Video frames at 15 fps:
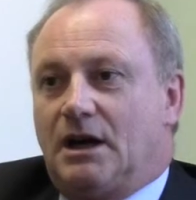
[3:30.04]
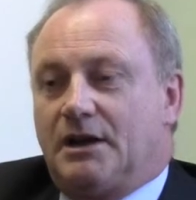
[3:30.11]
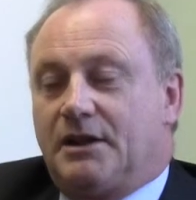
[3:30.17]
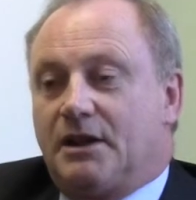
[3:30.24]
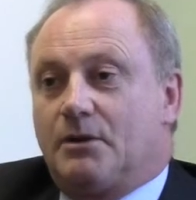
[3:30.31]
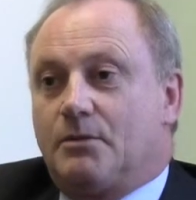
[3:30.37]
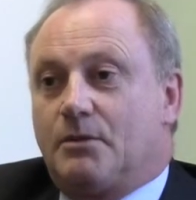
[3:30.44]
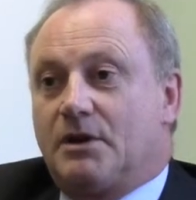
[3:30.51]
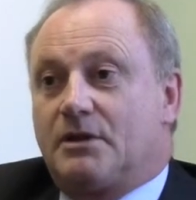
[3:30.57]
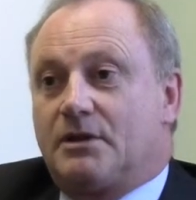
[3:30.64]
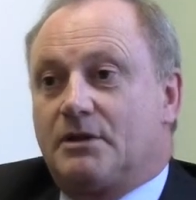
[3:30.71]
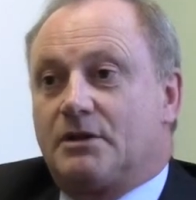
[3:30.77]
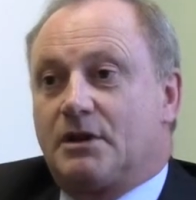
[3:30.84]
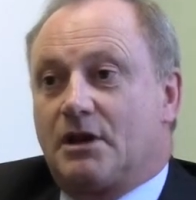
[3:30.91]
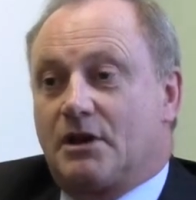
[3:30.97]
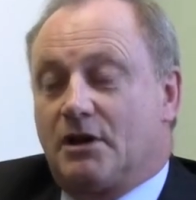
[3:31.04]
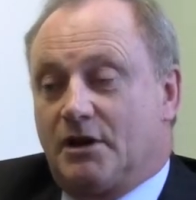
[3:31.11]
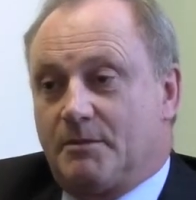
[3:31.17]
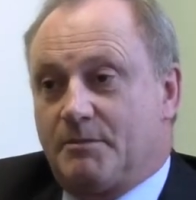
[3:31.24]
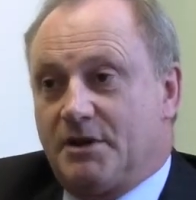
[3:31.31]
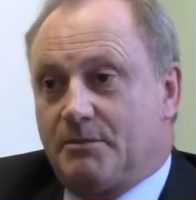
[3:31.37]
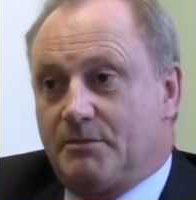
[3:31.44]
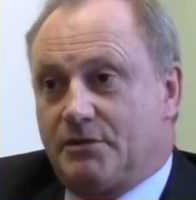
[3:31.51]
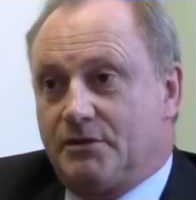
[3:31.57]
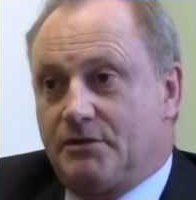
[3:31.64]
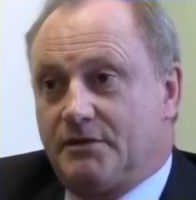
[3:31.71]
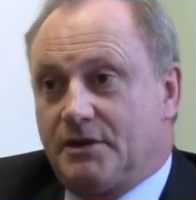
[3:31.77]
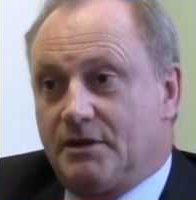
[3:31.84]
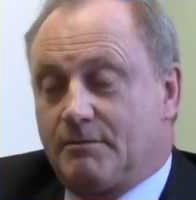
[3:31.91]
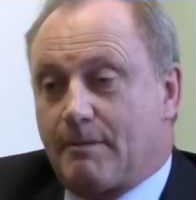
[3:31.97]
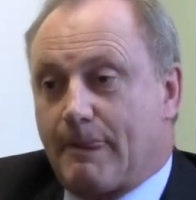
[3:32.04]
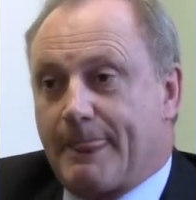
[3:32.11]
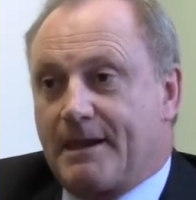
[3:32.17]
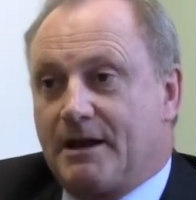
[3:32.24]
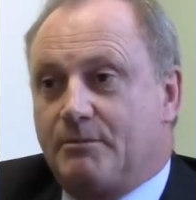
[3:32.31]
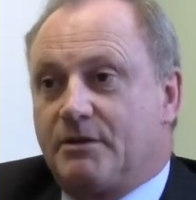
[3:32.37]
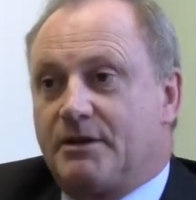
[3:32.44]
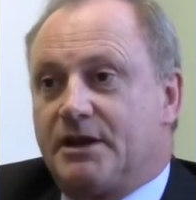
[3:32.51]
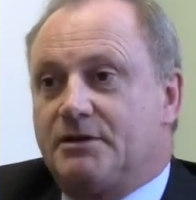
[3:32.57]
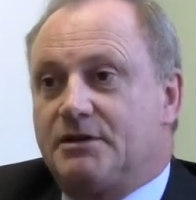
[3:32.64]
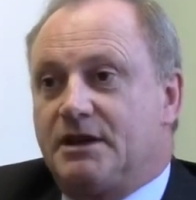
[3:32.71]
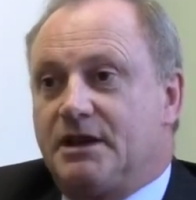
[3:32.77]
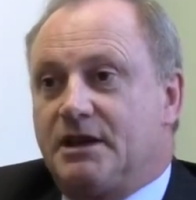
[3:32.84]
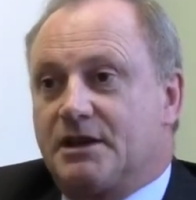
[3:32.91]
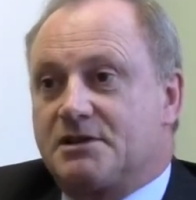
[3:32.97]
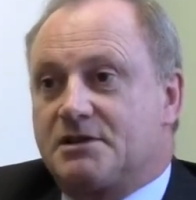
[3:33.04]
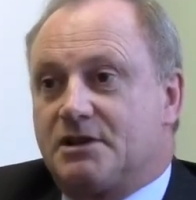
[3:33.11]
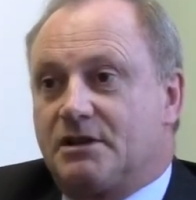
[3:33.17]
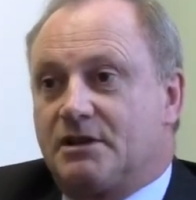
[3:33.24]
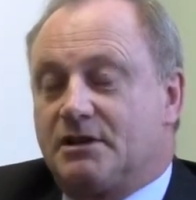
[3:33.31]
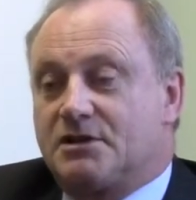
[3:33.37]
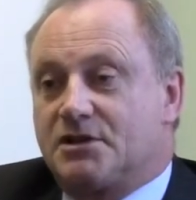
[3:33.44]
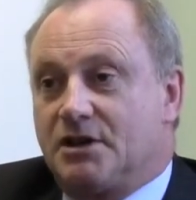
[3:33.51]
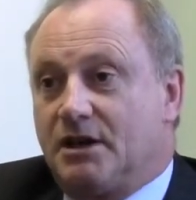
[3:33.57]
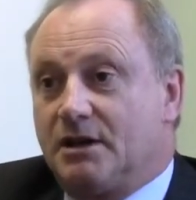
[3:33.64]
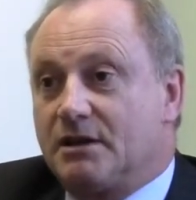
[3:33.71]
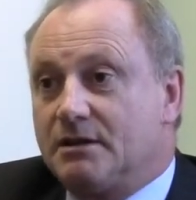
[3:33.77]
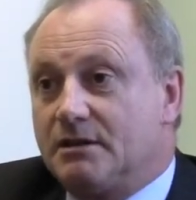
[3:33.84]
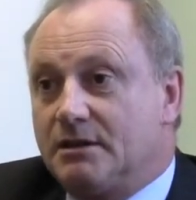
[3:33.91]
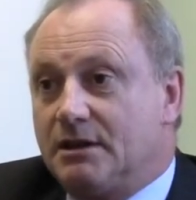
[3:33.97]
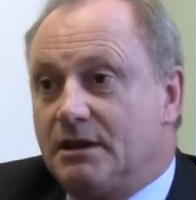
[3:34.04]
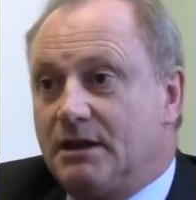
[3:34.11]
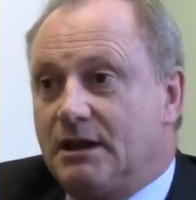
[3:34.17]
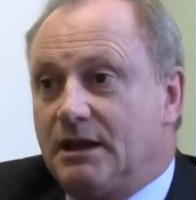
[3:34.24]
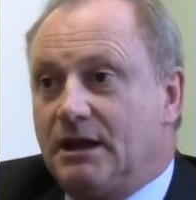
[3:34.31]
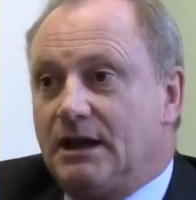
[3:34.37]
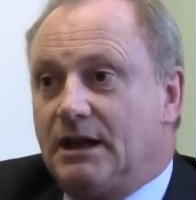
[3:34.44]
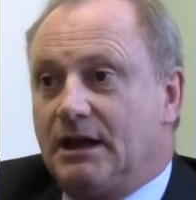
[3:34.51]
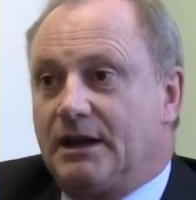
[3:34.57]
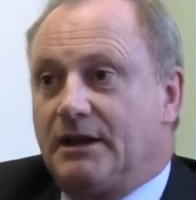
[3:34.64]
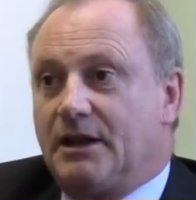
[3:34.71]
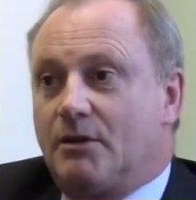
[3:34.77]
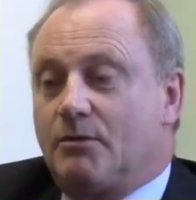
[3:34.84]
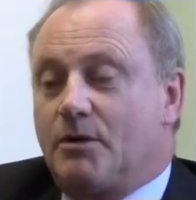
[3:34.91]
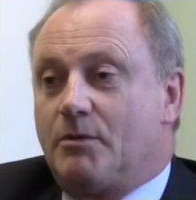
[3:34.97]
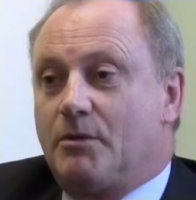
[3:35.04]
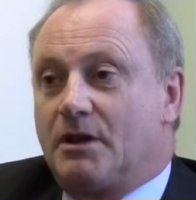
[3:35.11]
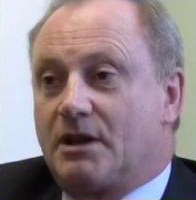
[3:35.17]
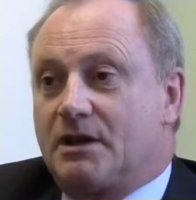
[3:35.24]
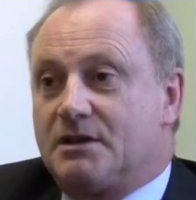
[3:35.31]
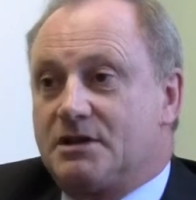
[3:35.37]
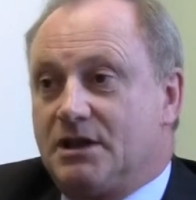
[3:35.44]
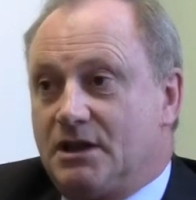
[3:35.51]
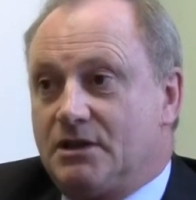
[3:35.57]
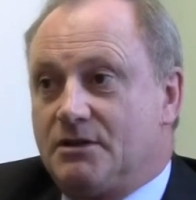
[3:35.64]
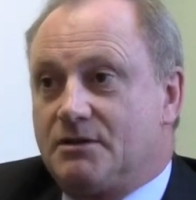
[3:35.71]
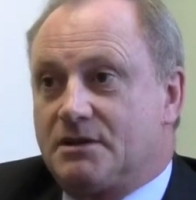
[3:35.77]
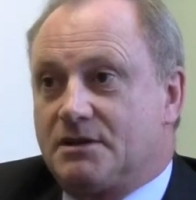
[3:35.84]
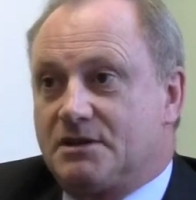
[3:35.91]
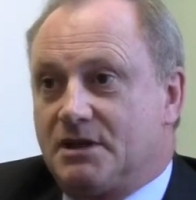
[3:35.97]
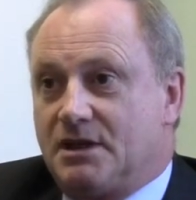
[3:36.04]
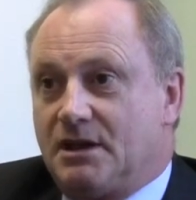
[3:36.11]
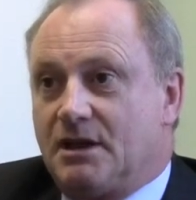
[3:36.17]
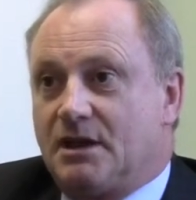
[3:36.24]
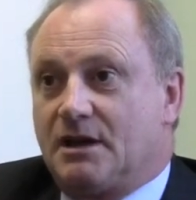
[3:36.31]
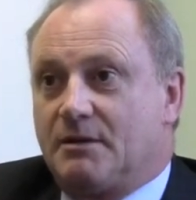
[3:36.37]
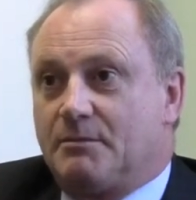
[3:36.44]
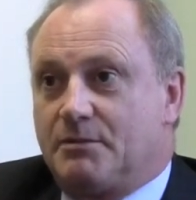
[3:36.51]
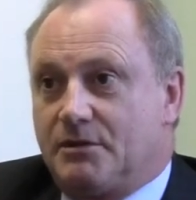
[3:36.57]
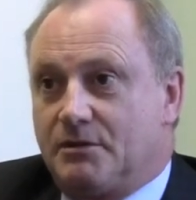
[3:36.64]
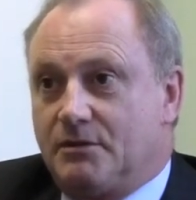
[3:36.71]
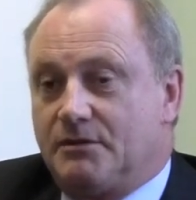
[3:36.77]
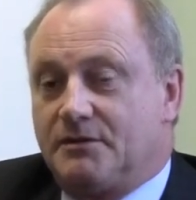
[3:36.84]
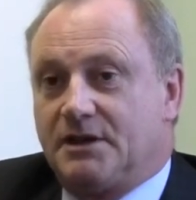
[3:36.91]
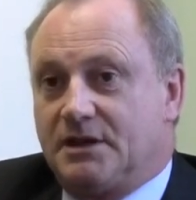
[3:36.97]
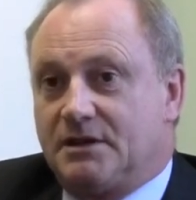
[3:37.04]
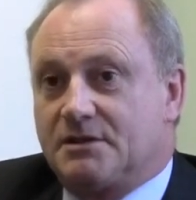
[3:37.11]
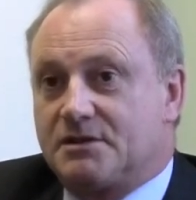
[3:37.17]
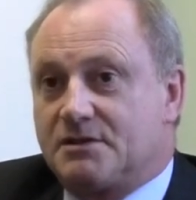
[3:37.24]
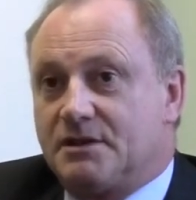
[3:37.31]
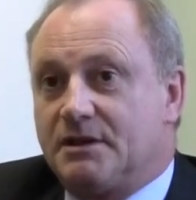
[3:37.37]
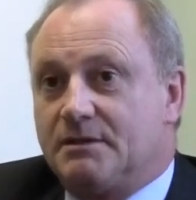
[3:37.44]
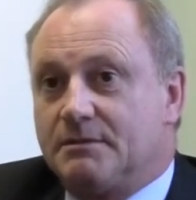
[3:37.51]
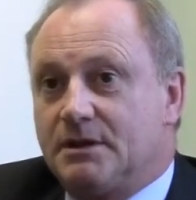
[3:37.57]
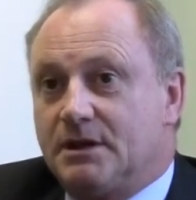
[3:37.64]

I think with the economy improving and without any external shock, I think we will continue to see an improved industry.